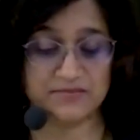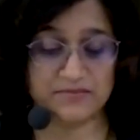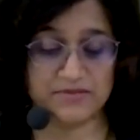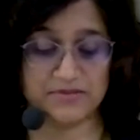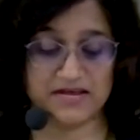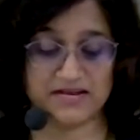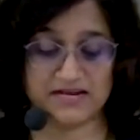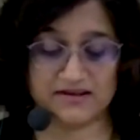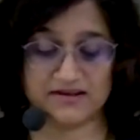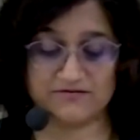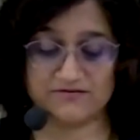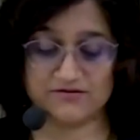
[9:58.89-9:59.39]

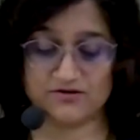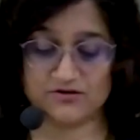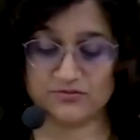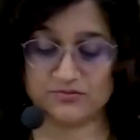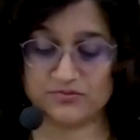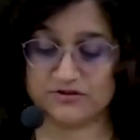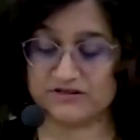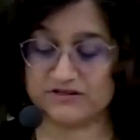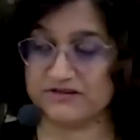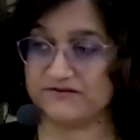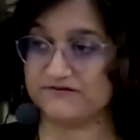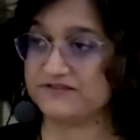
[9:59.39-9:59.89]
many of your
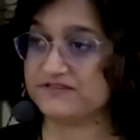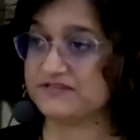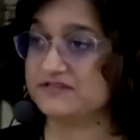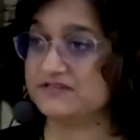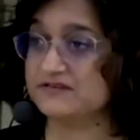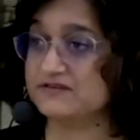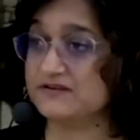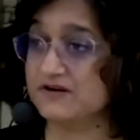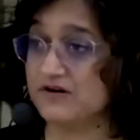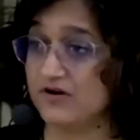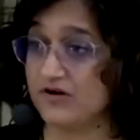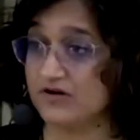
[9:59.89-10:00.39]

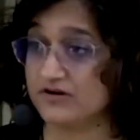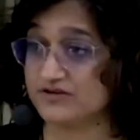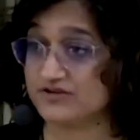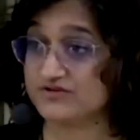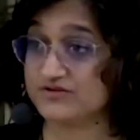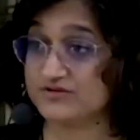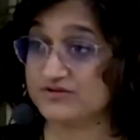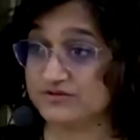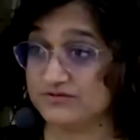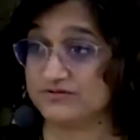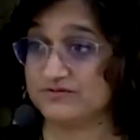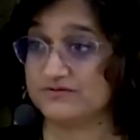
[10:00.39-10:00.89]
beliefs are
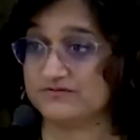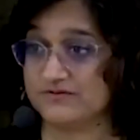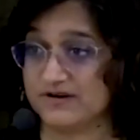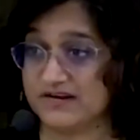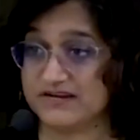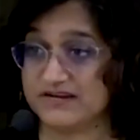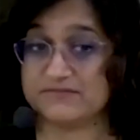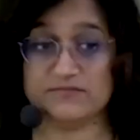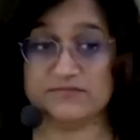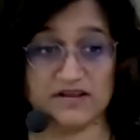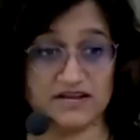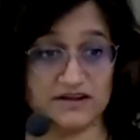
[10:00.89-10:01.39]
true, right?